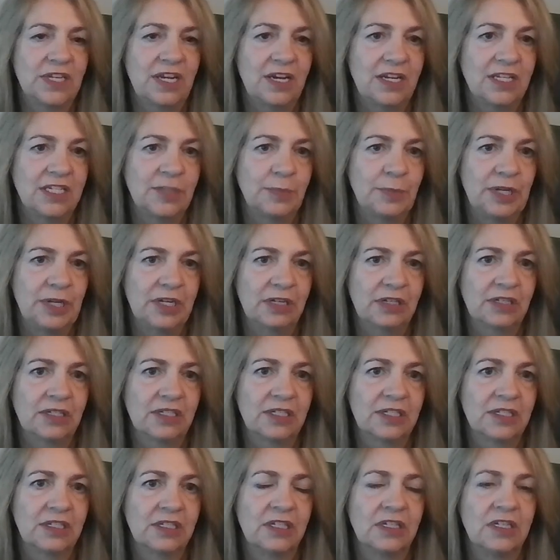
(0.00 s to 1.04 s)

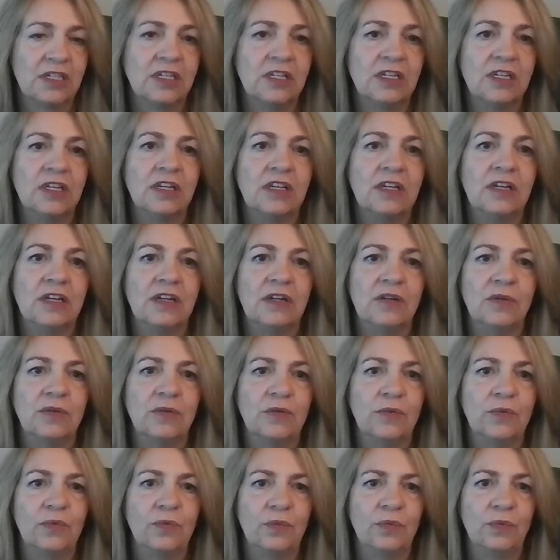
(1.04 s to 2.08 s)
aspects.
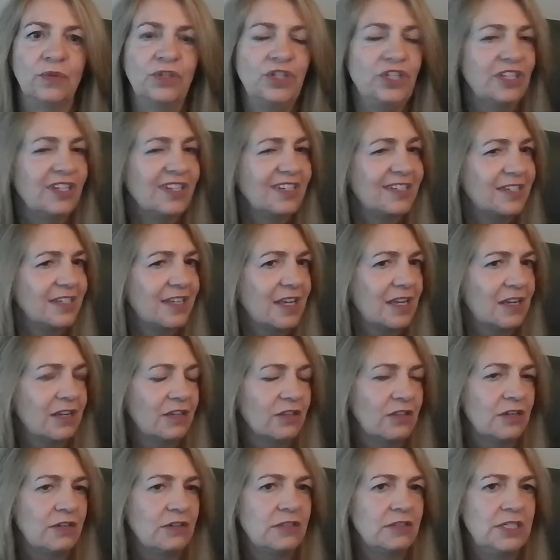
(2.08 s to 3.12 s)
Would you like to get a
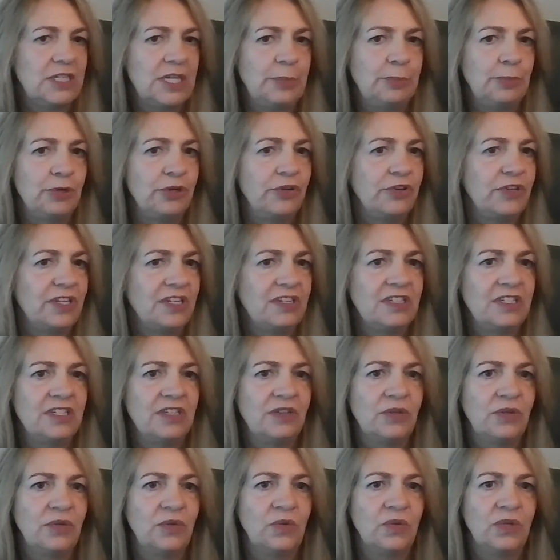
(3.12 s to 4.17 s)
little deeper
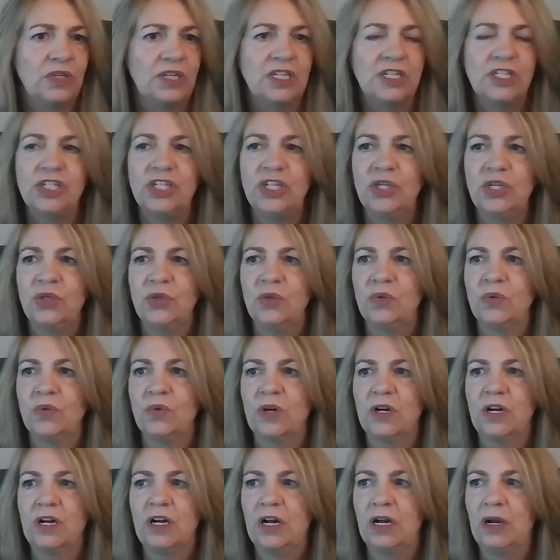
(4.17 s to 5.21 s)
into
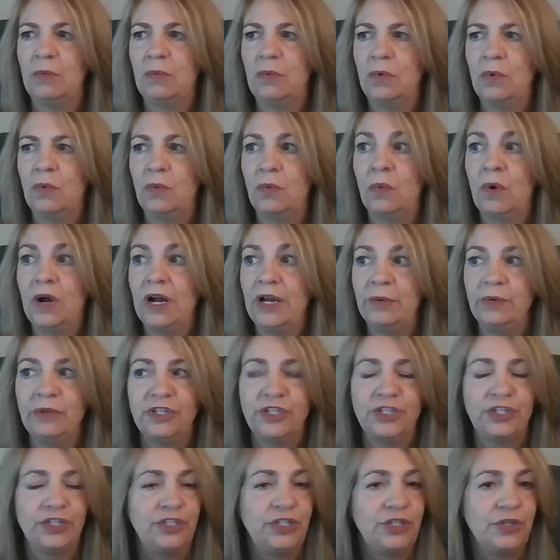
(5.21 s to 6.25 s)
why we
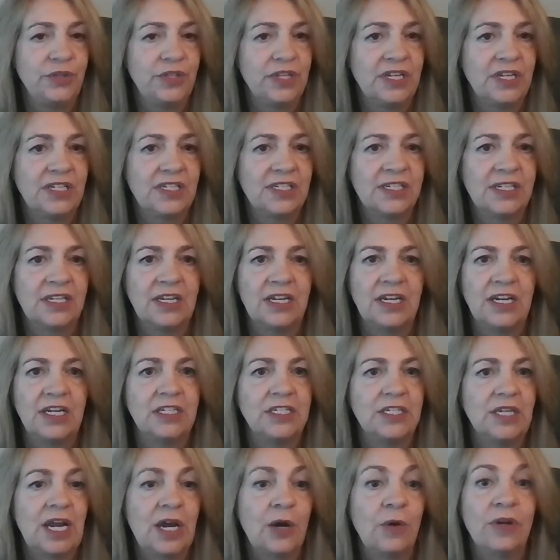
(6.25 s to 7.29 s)
should do this
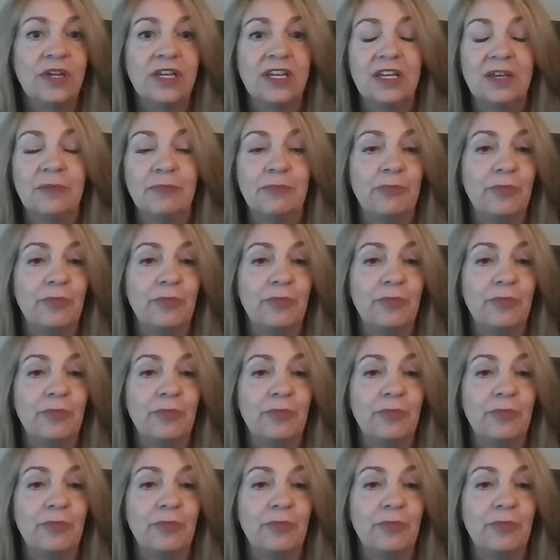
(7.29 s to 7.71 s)
and how it